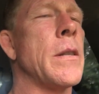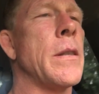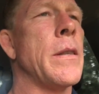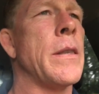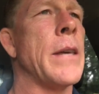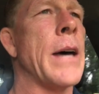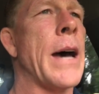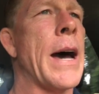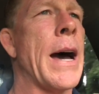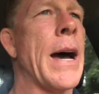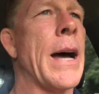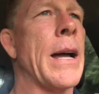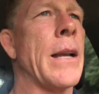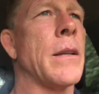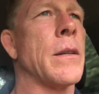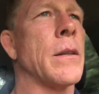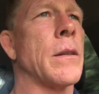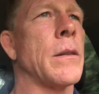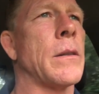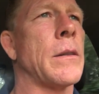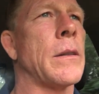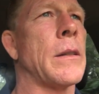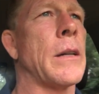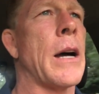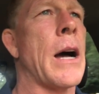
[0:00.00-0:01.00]
that
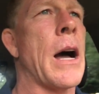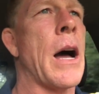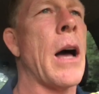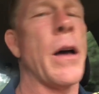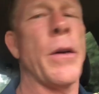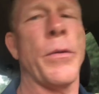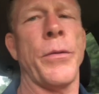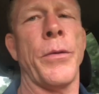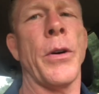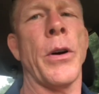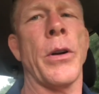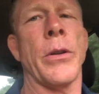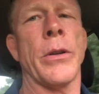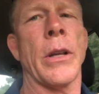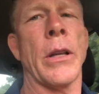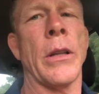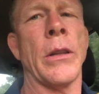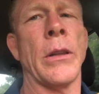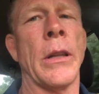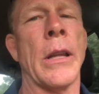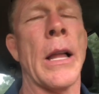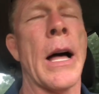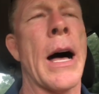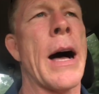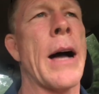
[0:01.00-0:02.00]
I felt a
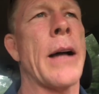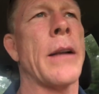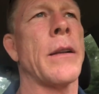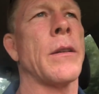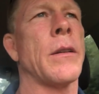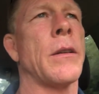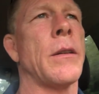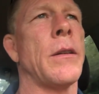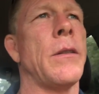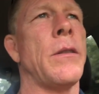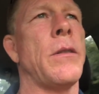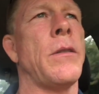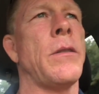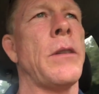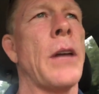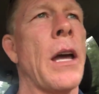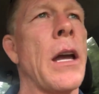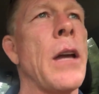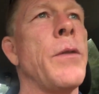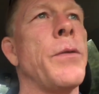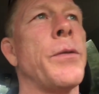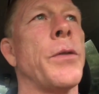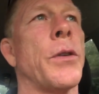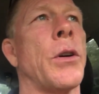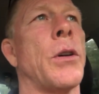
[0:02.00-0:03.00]
lot
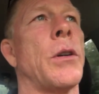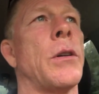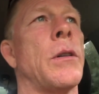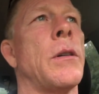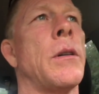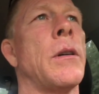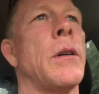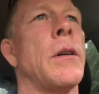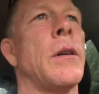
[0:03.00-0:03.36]
safer